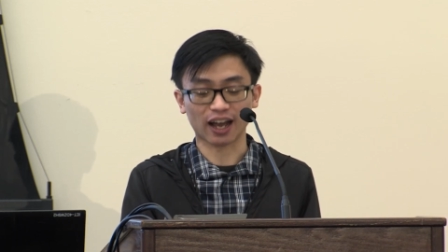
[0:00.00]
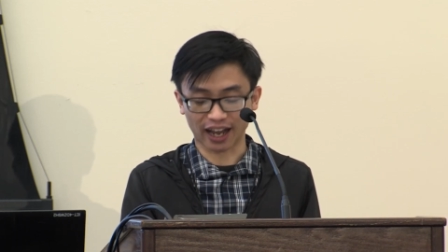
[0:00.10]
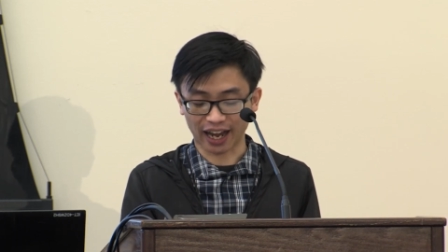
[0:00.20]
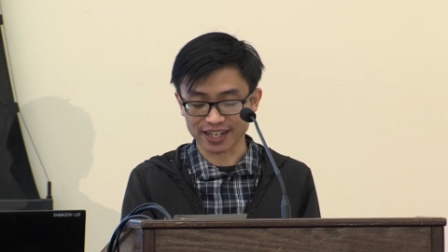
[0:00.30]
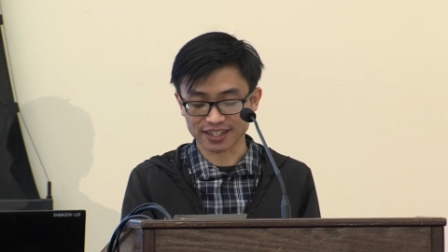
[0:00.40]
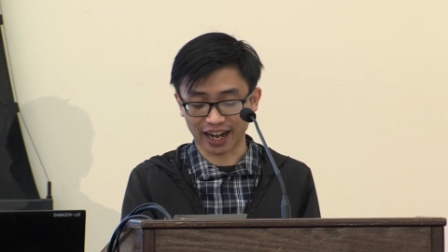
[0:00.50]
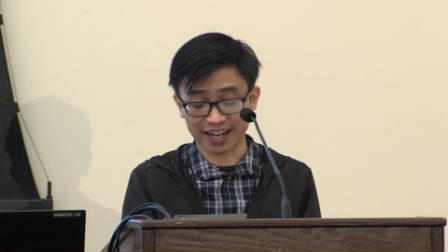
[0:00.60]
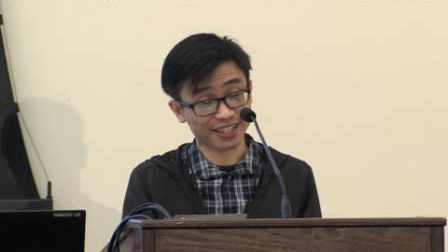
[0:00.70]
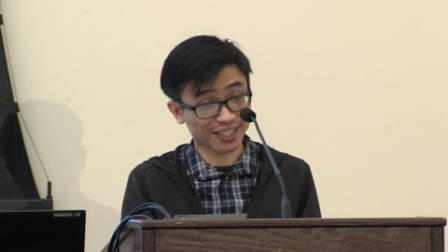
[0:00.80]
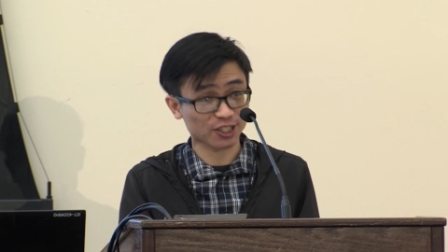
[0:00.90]
I, I,
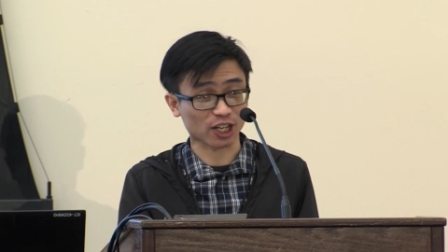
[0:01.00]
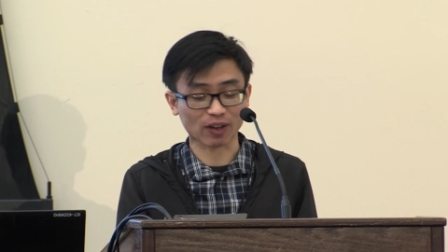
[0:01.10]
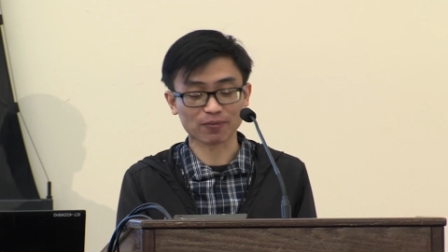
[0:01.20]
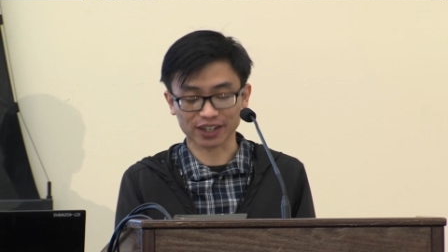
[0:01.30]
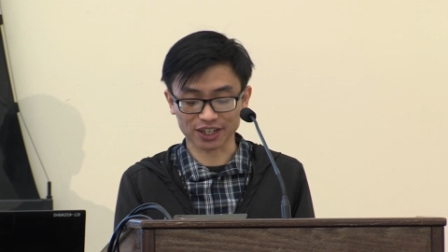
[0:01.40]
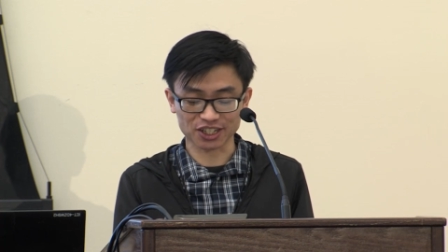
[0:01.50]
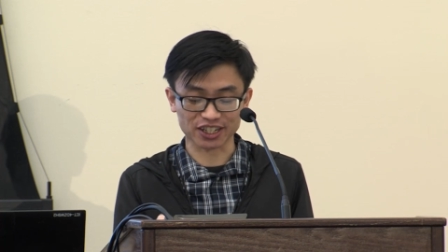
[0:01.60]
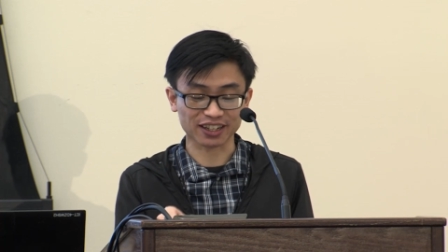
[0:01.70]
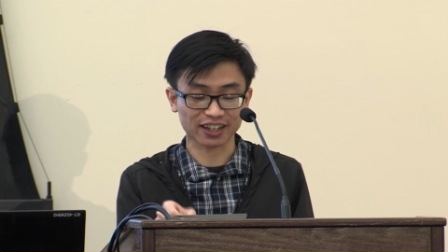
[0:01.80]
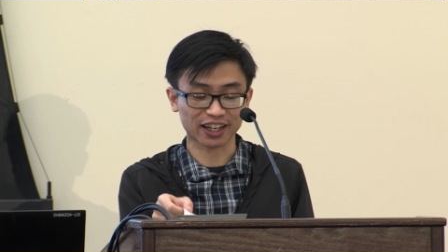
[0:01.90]
did start my
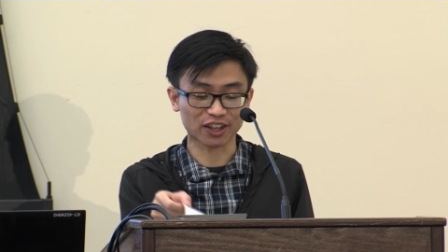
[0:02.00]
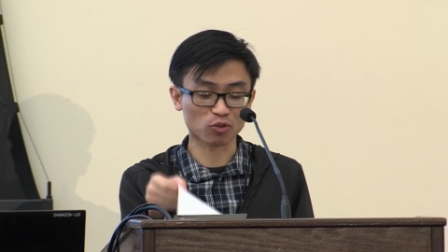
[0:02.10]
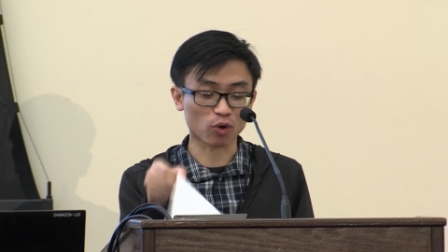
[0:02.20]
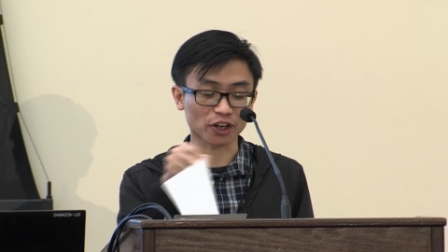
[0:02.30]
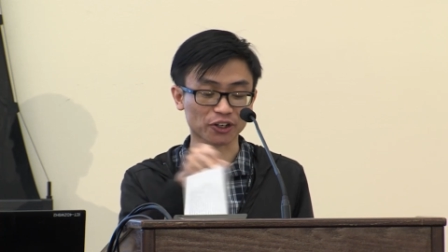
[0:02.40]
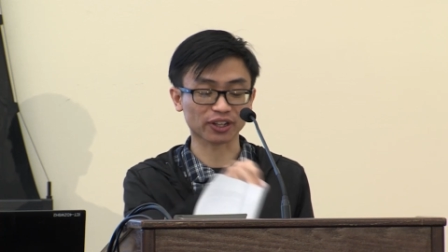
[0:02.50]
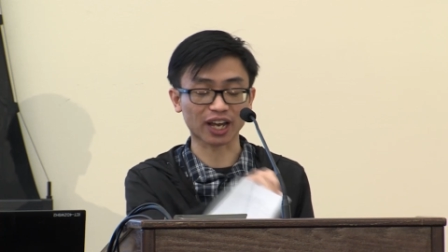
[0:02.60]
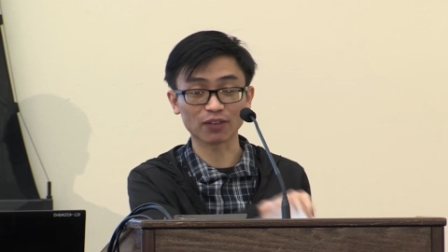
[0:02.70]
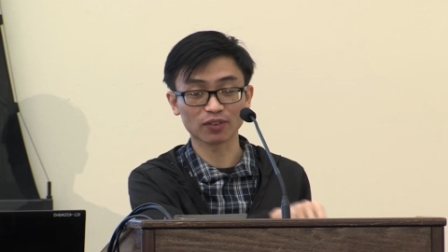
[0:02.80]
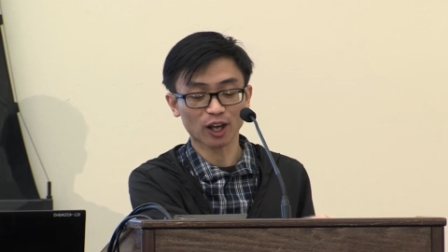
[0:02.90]
PhD in the Walker
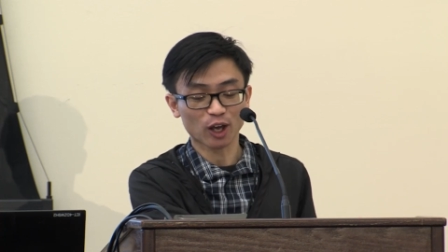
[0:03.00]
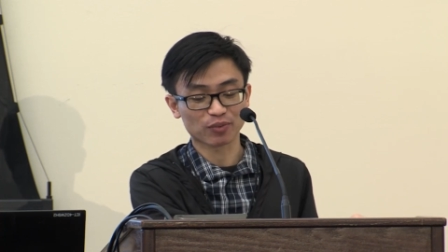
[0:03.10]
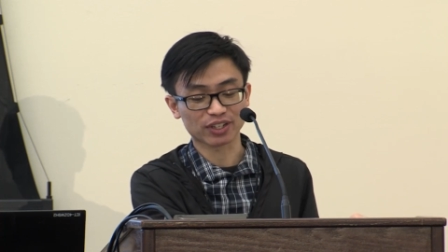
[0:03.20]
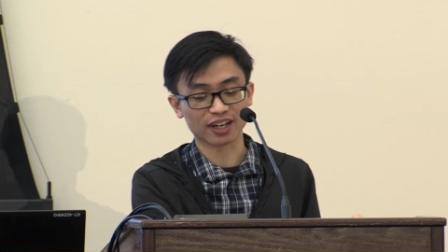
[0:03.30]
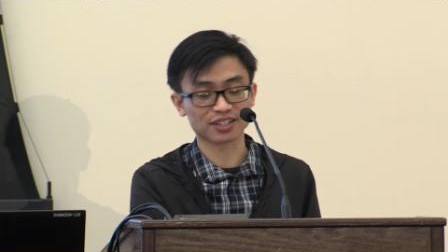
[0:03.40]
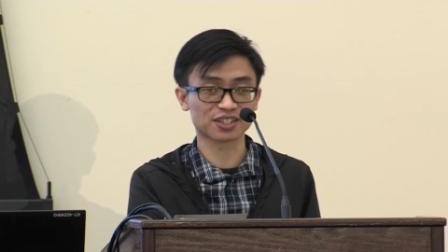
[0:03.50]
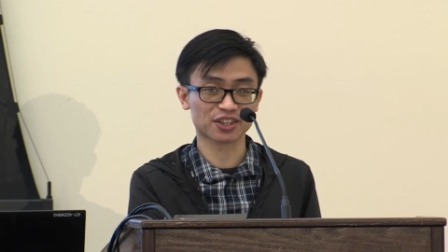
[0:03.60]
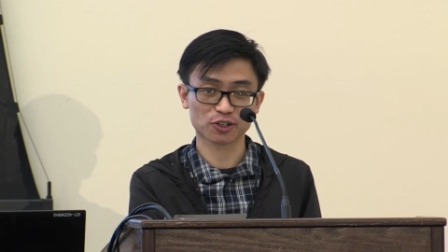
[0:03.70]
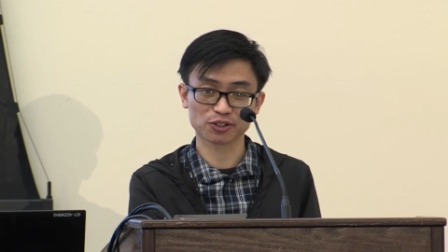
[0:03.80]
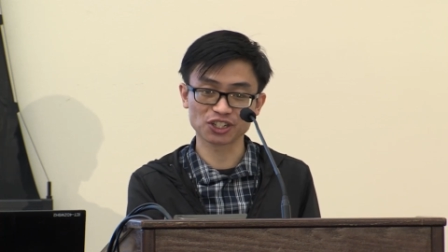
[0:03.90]
Lab because
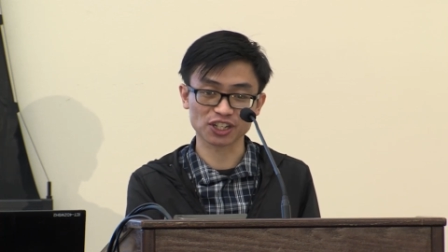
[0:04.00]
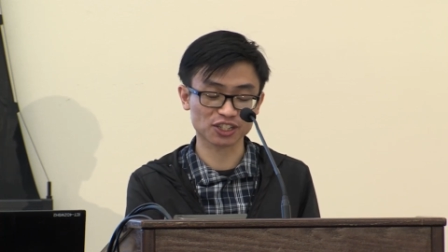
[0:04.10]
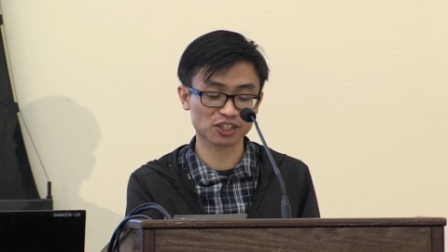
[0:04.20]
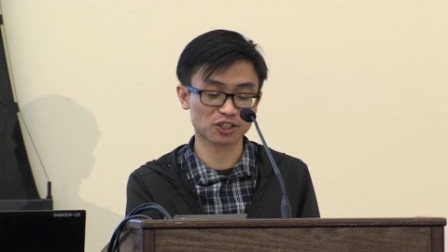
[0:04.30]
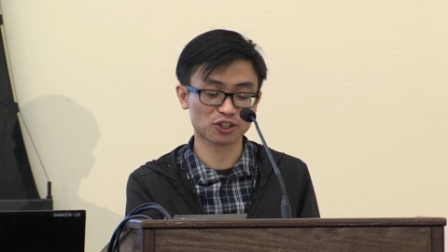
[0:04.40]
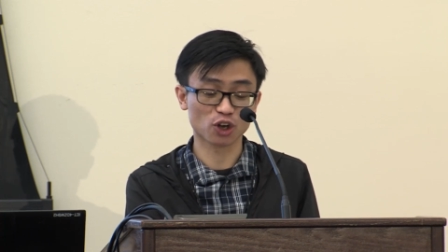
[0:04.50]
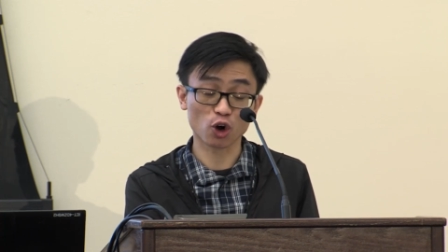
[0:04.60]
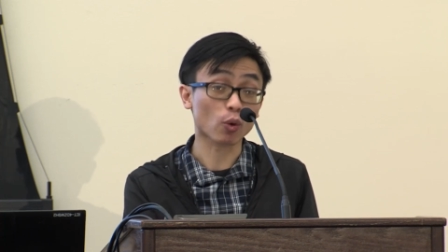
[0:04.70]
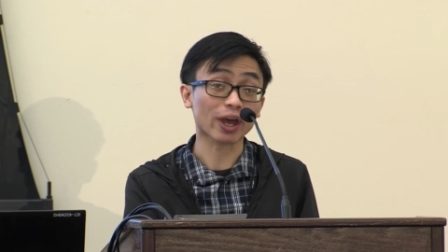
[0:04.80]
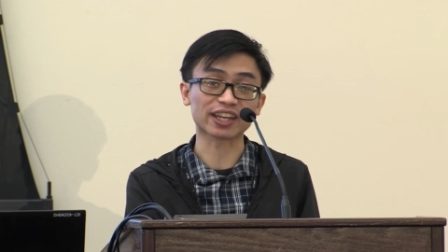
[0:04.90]
there was just no
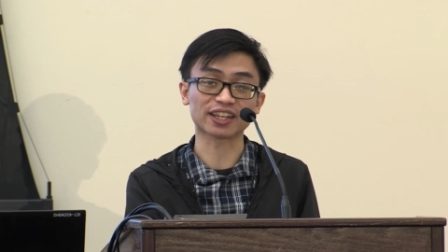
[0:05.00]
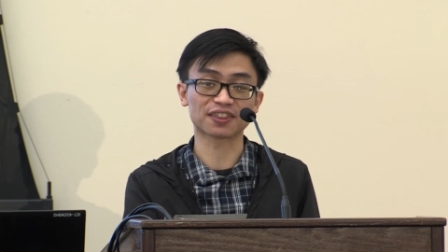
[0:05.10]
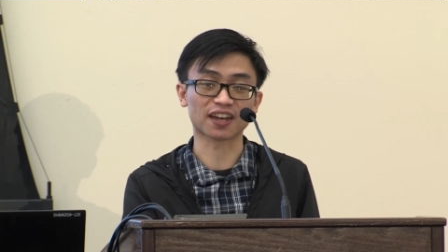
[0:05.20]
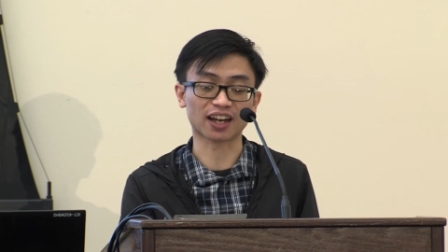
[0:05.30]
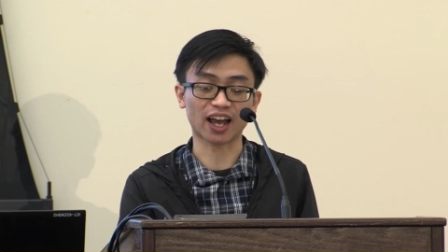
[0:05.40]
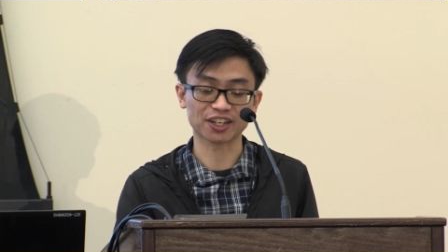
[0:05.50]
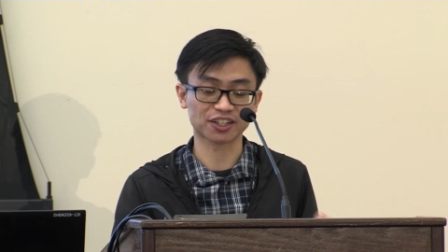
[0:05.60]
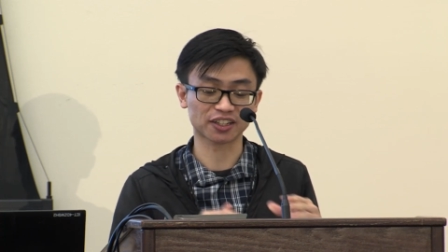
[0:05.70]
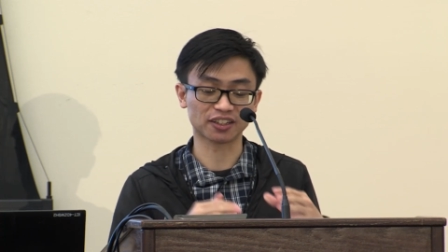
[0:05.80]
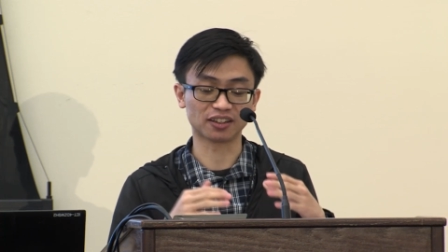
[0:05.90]
way that I
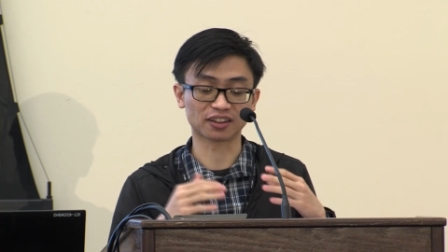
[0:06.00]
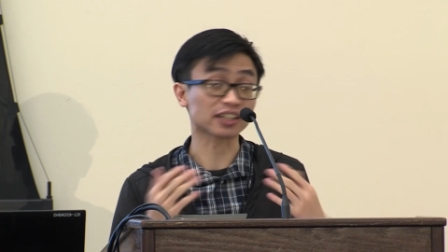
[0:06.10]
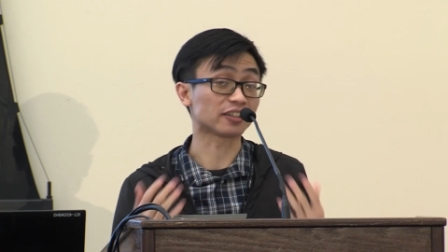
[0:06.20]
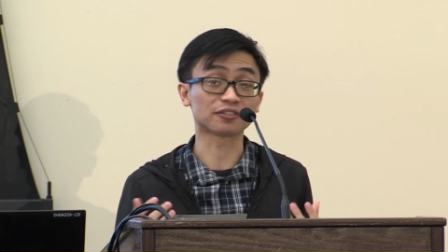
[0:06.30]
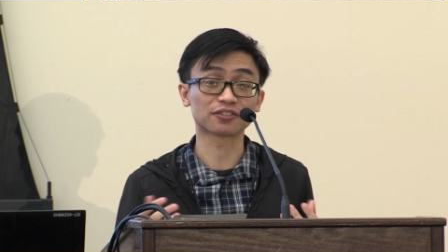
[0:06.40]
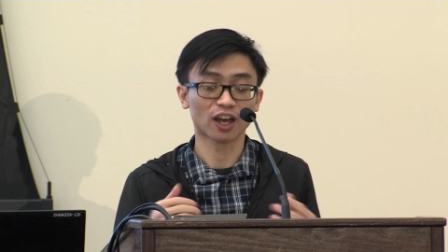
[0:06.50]
could leave